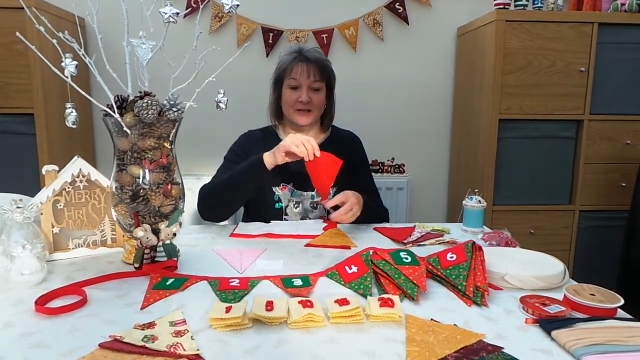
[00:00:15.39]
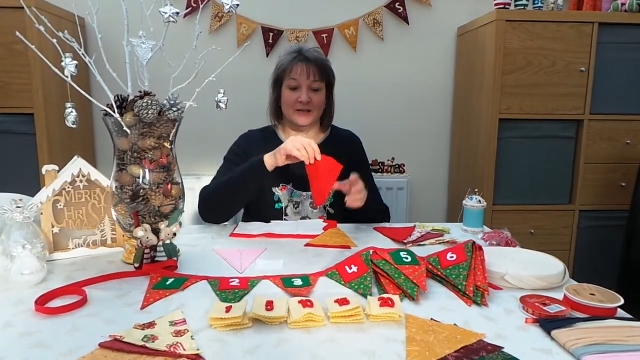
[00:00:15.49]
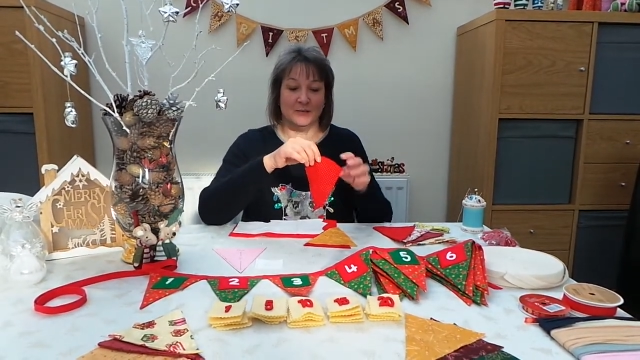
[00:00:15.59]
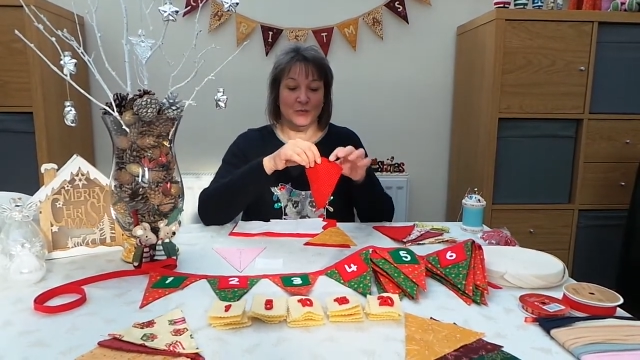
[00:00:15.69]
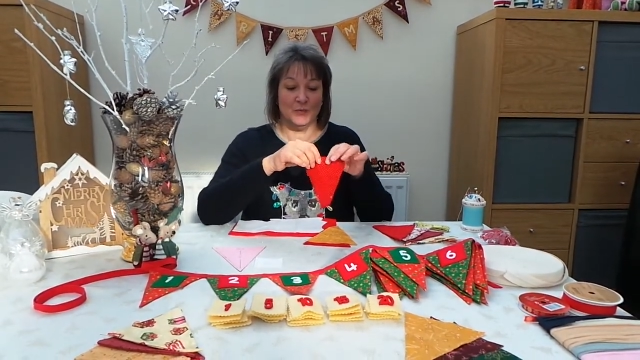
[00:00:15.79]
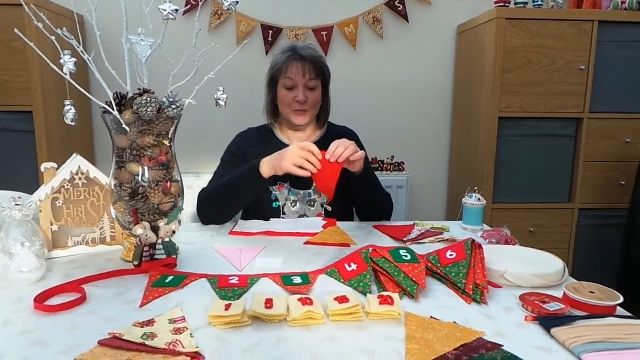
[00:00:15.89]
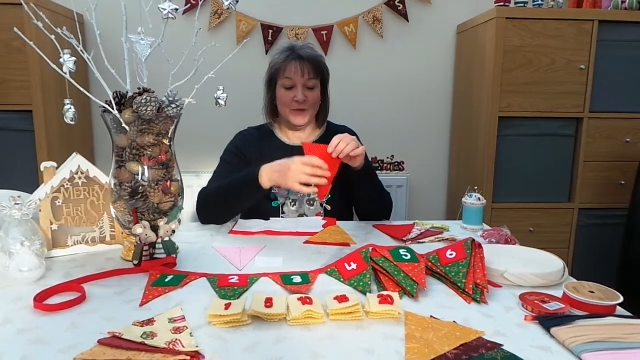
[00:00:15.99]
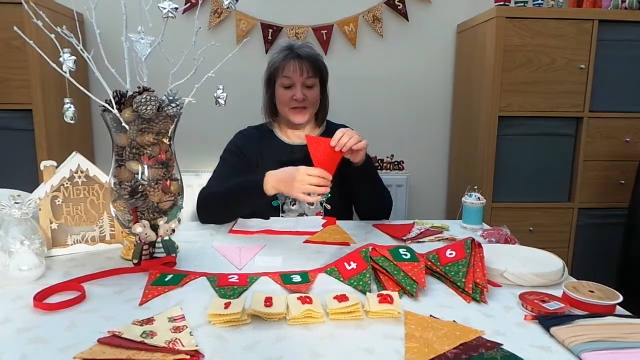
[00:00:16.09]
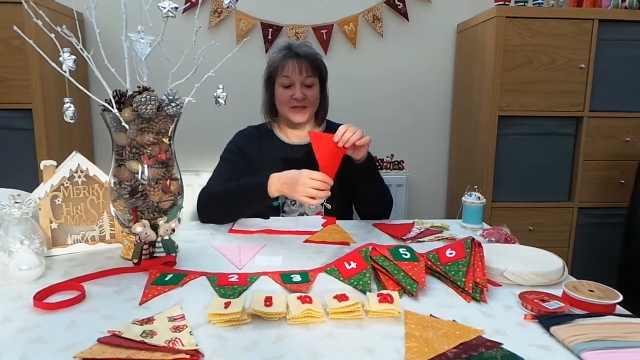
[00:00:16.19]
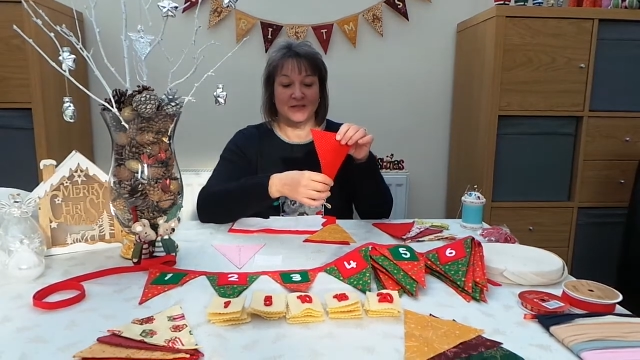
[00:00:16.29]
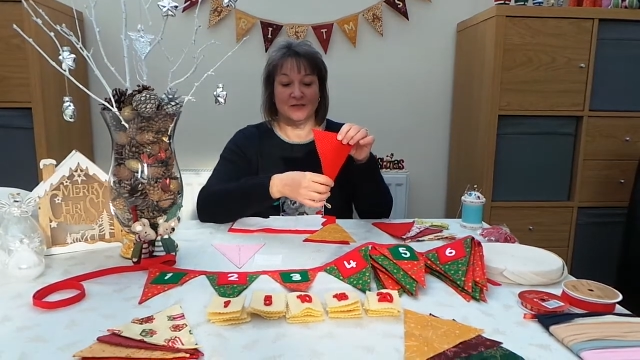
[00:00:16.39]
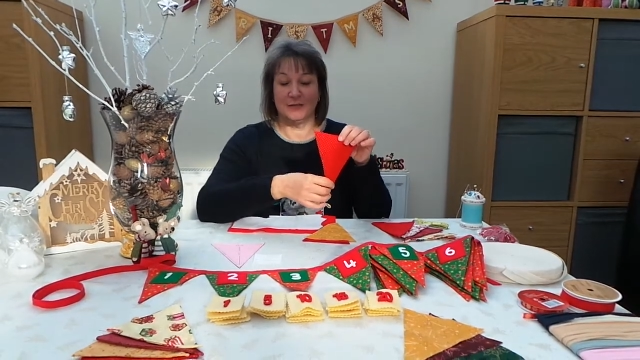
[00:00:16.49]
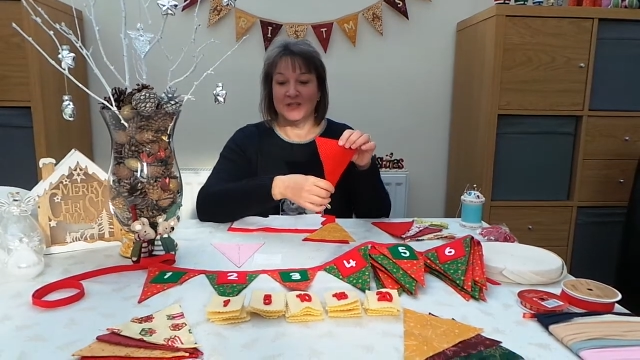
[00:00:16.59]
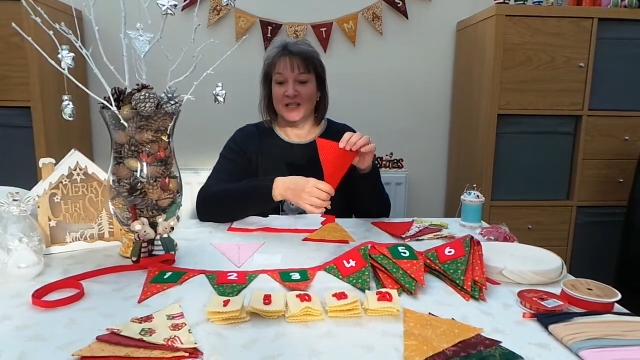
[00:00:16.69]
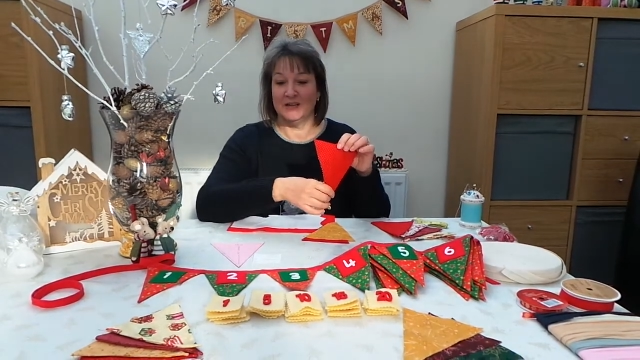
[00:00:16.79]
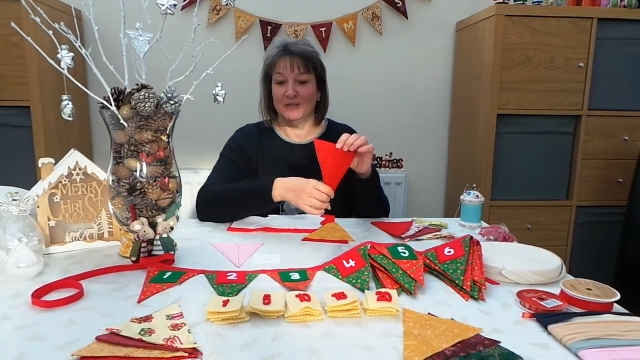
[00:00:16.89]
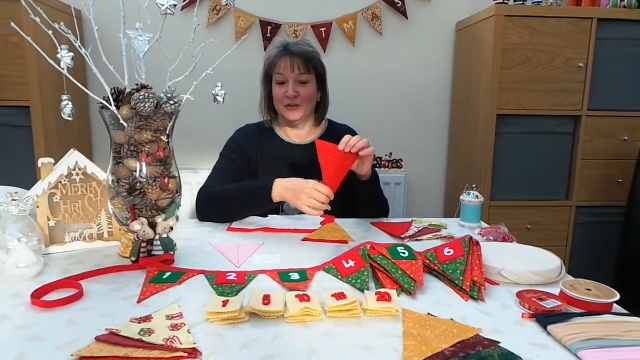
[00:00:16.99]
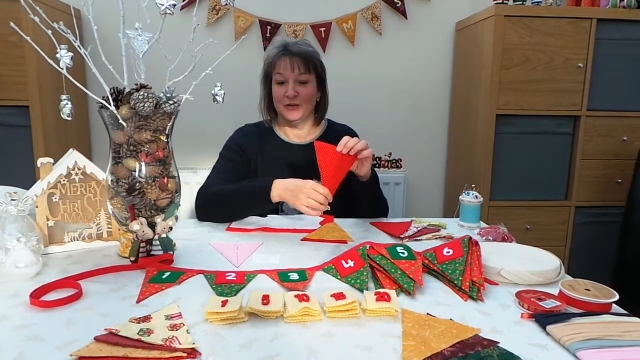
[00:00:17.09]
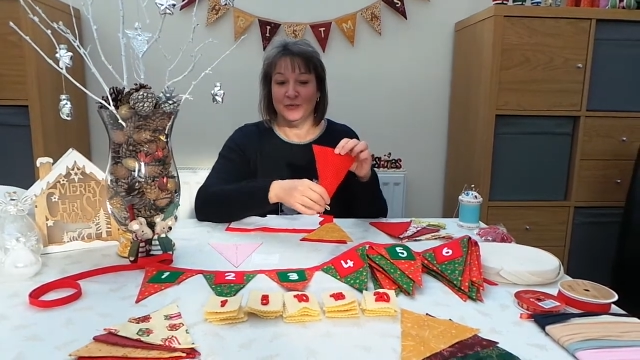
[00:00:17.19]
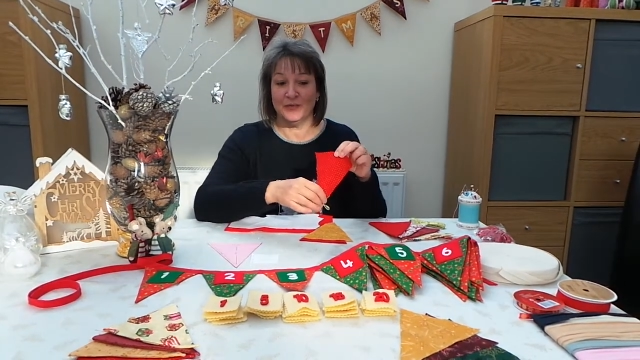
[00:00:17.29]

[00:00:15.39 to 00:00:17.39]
small pieces of material.